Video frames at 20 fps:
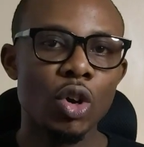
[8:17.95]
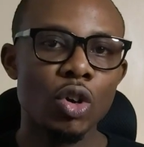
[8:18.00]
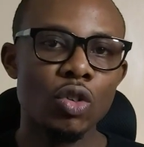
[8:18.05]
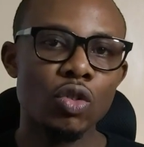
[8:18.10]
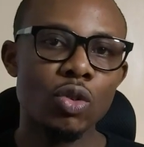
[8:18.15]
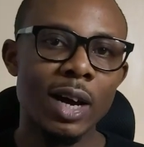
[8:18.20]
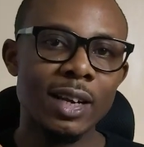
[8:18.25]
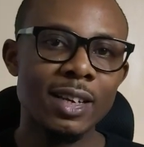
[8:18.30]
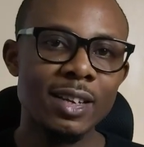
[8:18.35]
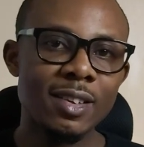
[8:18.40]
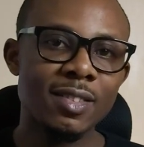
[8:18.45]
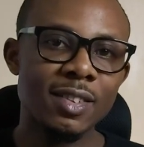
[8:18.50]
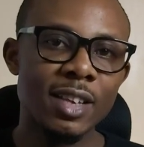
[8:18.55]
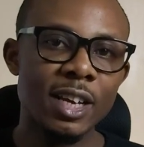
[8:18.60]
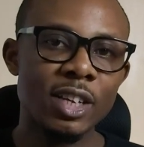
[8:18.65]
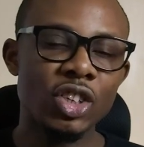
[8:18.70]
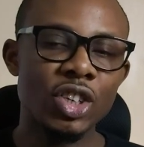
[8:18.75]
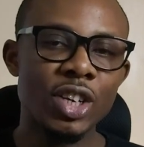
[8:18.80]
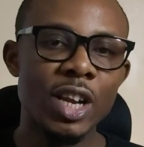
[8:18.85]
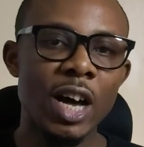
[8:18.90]
So at this
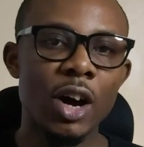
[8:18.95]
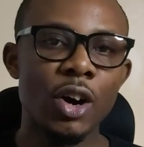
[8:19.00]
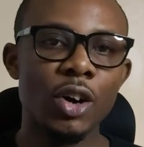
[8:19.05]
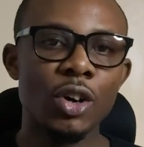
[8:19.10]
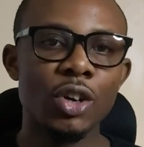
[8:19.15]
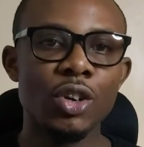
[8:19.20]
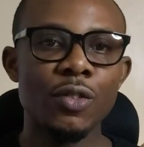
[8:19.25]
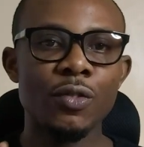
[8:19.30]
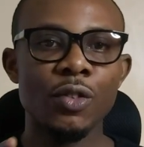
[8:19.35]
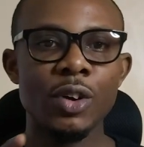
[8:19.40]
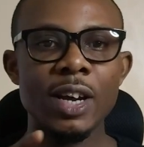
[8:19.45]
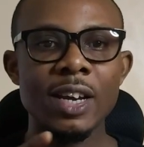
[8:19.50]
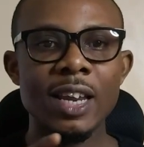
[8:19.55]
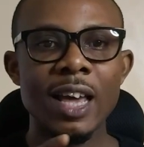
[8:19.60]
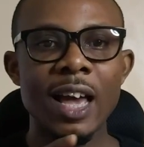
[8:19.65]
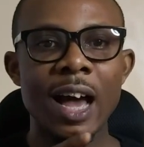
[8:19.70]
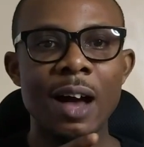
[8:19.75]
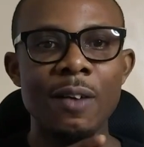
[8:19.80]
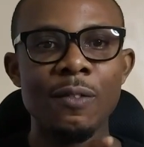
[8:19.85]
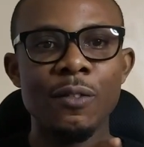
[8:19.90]
stage now, you've already
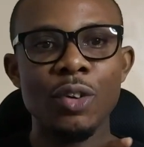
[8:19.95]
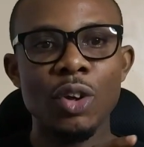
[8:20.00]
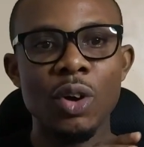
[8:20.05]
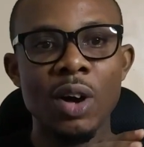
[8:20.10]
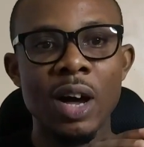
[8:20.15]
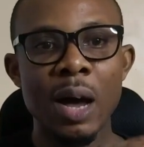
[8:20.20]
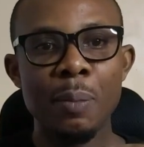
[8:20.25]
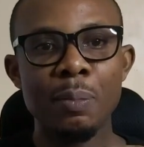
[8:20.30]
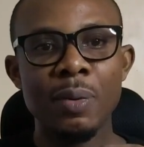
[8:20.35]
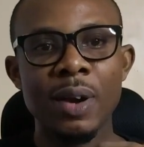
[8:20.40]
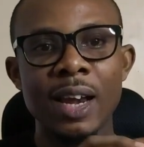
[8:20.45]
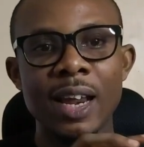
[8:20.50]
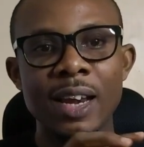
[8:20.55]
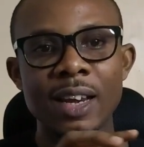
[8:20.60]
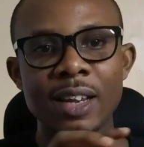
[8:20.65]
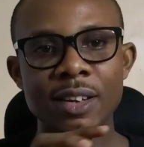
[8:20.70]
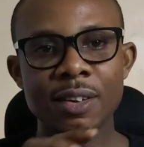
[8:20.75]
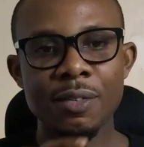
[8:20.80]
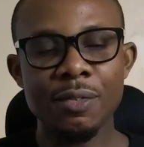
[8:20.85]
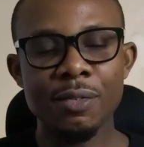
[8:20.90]
have your app
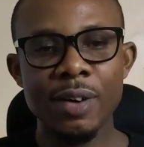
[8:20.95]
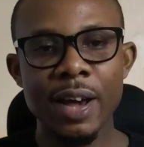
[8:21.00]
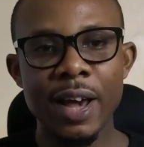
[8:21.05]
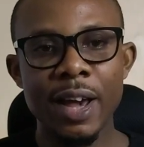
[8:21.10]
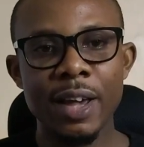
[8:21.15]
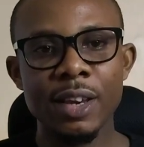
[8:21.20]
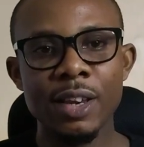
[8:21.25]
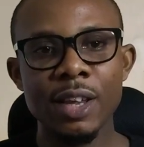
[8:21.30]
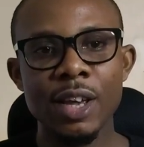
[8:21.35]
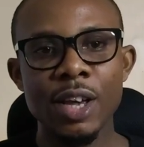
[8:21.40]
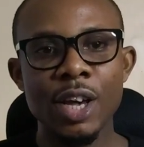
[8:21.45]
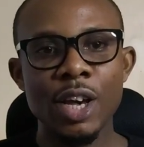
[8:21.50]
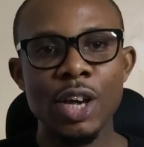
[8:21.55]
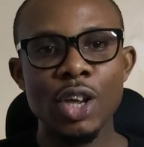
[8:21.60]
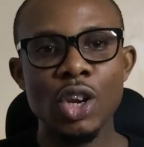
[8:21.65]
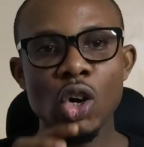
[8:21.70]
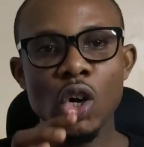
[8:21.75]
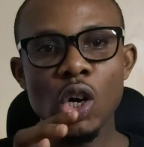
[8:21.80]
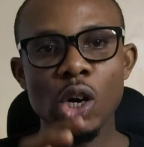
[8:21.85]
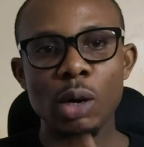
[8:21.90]
clearly defined,
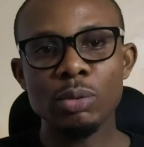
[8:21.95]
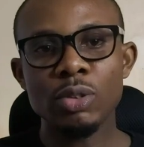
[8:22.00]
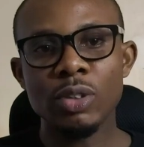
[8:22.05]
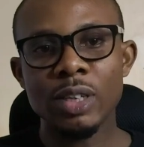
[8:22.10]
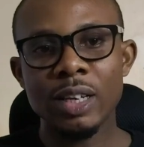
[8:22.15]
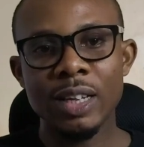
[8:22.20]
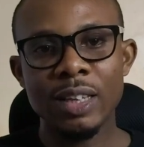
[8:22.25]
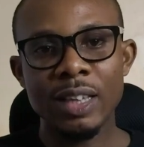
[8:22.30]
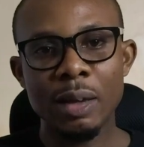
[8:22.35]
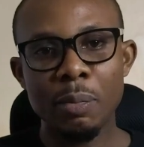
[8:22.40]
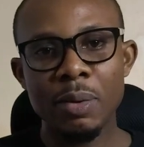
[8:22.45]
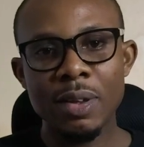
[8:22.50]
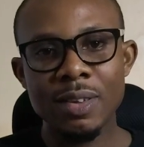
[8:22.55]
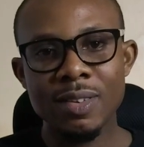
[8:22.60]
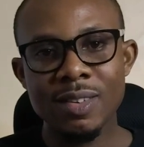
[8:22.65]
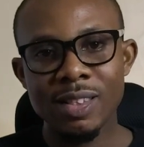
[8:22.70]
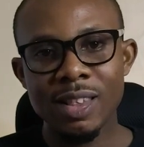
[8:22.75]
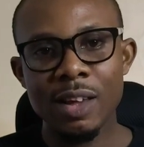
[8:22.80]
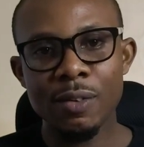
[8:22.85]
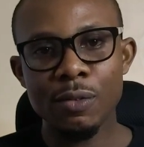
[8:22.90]
up to the
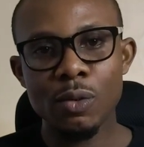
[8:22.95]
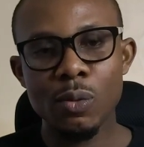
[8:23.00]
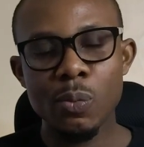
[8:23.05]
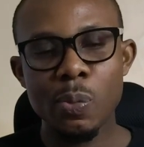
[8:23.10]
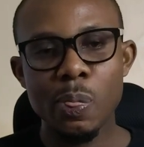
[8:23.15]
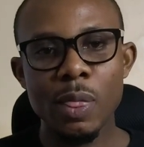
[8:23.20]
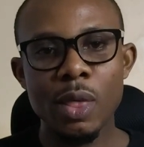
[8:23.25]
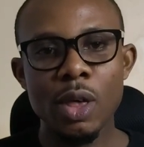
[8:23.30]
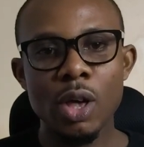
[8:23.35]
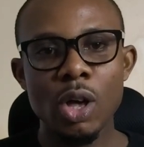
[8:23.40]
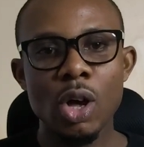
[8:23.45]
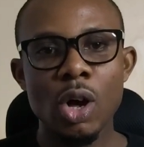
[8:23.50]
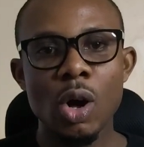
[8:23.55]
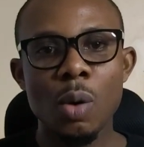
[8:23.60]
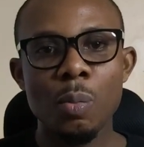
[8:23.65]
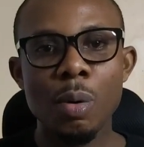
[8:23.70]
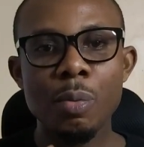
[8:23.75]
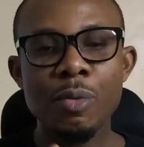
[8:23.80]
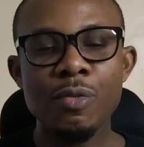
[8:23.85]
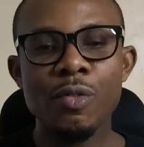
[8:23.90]
database level.
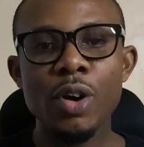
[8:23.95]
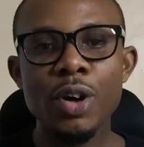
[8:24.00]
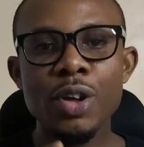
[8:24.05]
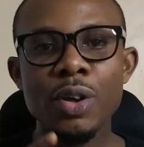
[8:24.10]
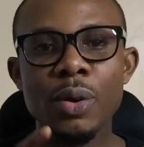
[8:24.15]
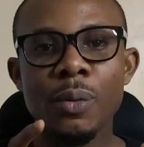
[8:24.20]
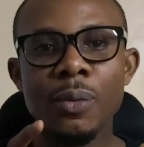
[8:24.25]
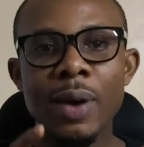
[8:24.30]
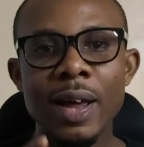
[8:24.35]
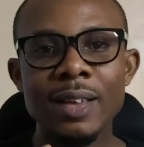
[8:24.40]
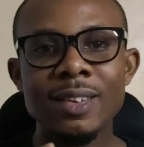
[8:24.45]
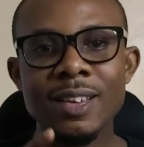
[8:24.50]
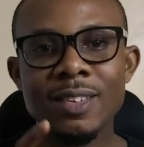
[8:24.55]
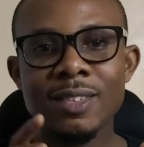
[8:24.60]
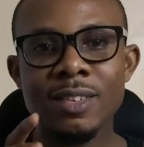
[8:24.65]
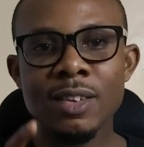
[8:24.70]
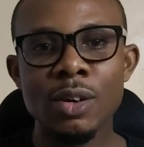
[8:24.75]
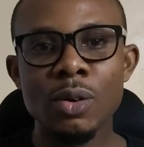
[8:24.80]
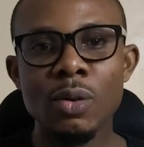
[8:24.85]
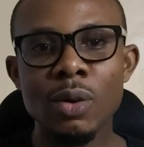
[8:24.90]
But before you write a
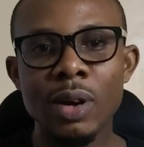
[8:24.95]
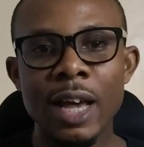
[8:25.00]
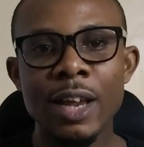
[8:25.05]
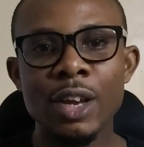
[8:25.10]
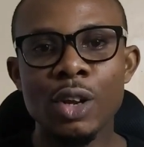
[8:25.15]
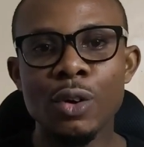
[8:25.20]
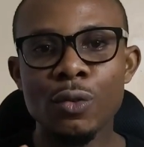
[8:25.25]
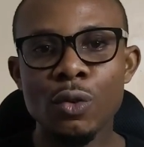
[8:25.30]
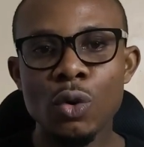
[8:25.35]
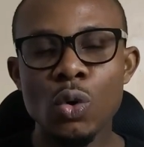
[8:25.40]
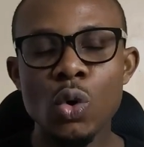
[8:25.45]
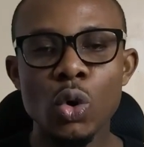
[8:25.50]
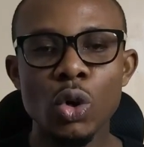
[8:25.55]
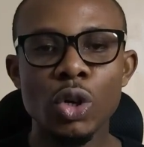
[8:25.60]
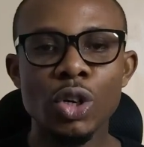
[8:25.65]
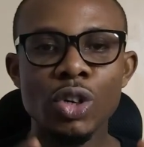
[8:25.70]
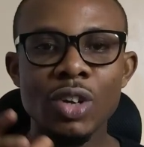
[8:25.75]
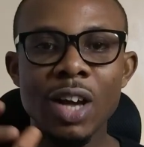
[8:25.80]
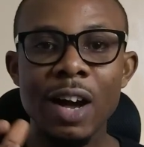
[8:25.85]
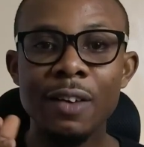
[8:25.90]
single line of
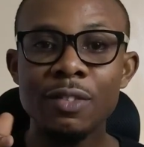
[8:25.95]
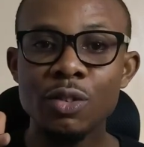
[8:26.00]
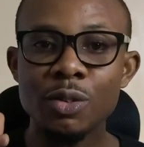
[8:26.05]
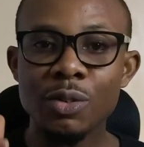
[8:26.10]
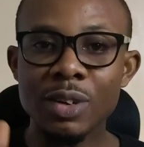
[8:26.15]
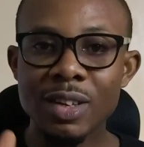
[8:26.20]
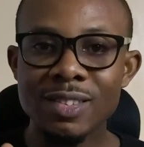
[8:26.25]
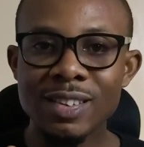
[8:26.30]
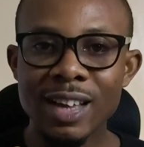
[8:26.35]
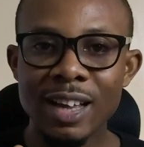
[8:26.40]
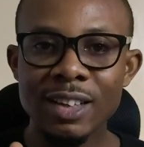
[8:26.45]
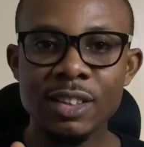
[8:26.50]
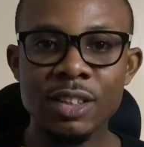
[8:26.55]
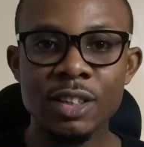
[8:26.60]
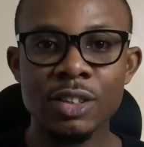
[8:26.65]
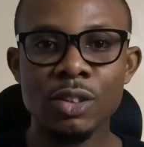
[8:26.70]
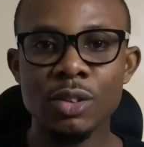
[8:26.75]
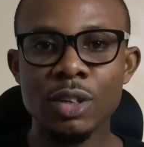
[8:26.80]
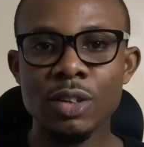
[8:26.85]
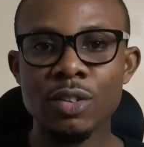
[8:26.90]
code, you have to research
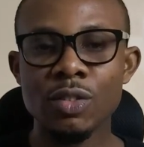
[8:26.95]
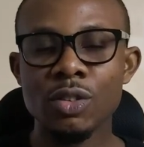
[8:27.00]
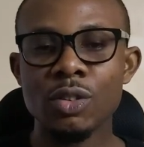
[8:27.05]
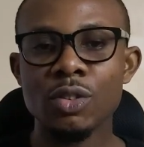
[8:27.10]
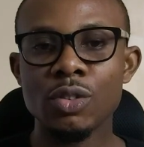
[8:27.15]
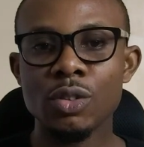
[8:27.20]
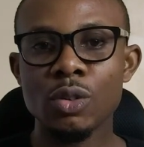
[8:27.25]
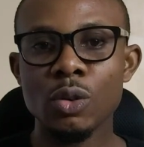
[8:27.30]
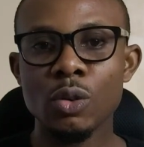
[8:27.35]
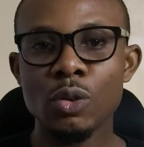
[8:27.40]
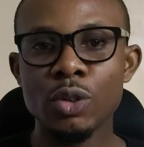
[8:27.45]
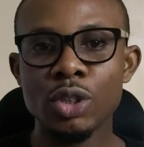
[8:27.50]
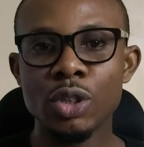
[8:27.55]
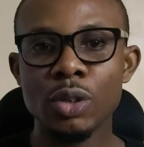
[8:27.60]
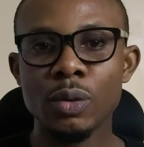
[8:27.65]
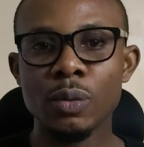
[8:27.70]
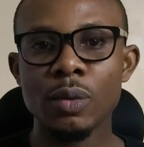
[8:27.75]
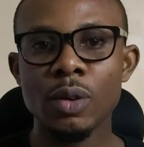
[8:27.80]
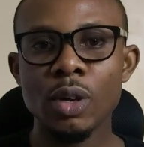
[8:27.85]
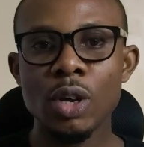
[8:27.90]
into the
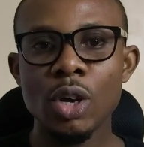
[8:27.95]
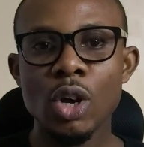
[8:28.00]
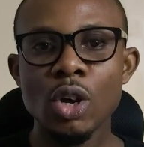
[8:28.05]
solution.